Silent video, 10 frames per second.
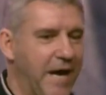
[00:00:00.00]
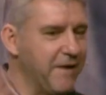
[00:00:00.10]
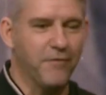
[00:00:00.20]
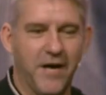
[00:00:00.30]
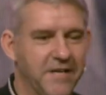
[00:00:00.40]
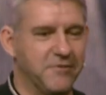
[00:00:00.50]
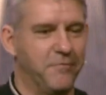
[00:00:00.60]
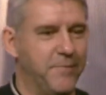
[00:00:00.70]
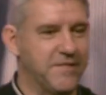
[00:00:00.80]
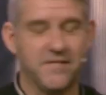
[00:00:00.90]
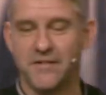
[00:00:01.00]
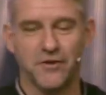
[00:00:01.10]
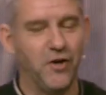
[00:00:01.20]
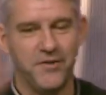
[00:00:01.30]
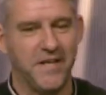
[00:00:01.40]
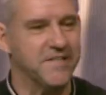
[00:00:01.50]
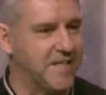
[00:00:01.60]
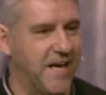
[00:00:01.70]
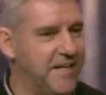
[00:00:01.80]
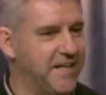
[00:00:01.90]
pay rise or a business deal. God does
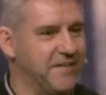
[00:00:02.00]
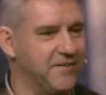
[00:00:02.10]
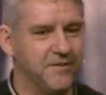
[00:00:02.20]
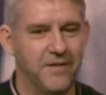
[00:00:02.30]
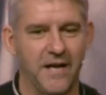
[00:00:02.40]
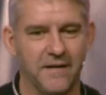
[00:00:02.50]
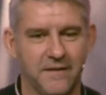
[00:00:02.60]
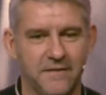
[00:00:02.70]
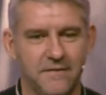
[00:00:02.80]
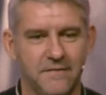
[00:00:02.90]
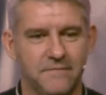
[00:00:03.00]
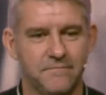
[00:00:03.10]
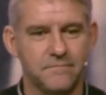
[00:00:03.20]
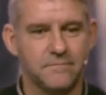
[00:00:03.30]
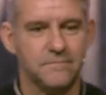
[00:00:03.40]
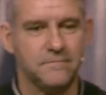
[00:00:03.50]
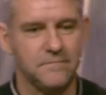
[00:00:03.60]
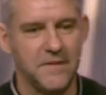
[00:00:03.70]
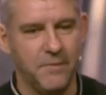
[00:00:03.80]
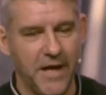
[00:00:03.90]
that and He can do that.
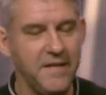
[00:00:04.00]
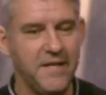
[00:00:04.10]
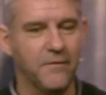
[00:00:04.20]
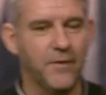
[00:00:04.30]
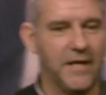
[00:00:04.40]
But I think